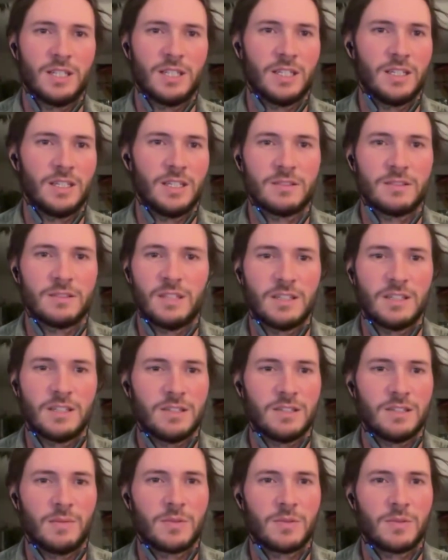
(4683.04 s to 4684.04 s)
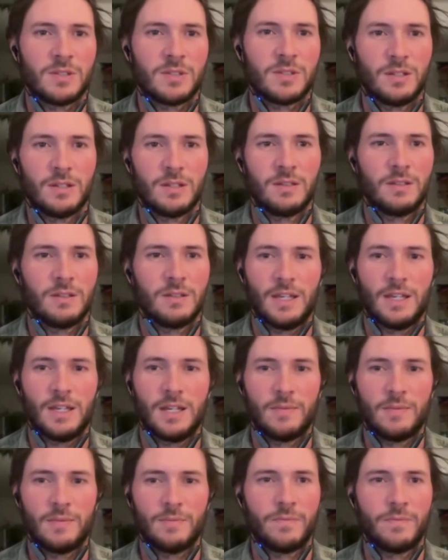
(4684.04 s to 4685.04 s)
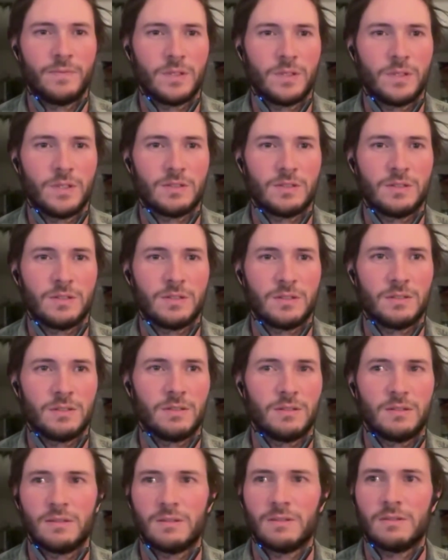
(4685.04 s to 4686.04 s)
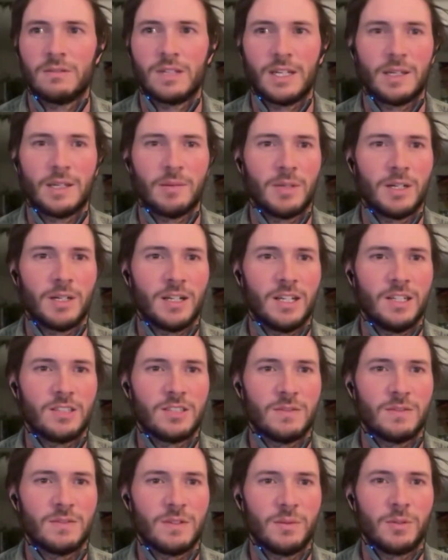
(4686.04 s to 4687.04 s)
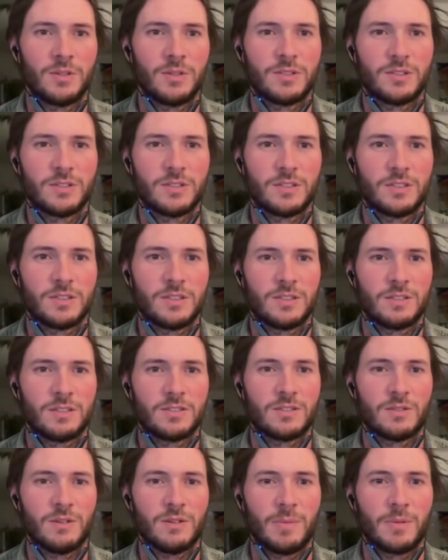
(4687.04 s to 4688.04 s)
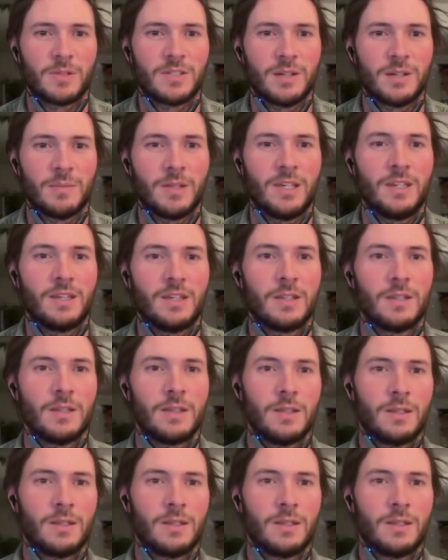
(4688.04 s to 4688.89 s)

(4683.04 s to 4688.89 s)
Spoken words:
ideas, next steps. Just take a minute each if you want, just to wrap us up there.